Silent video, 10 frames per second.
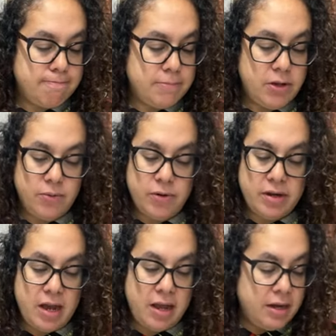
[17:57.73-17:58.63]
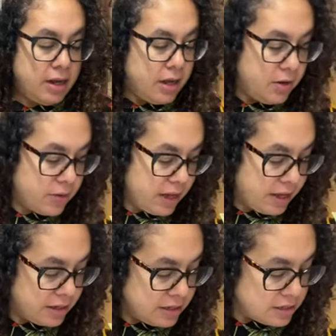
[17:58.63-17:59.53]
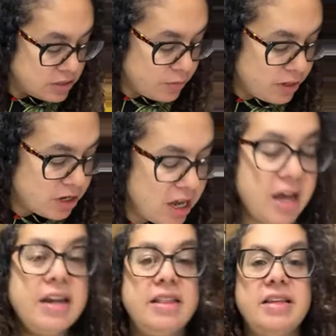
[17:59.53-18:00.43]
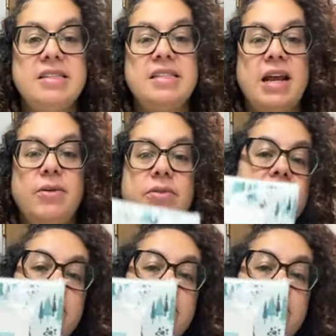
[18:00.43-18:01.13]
No, we're not. Okay, so we're cutting this down.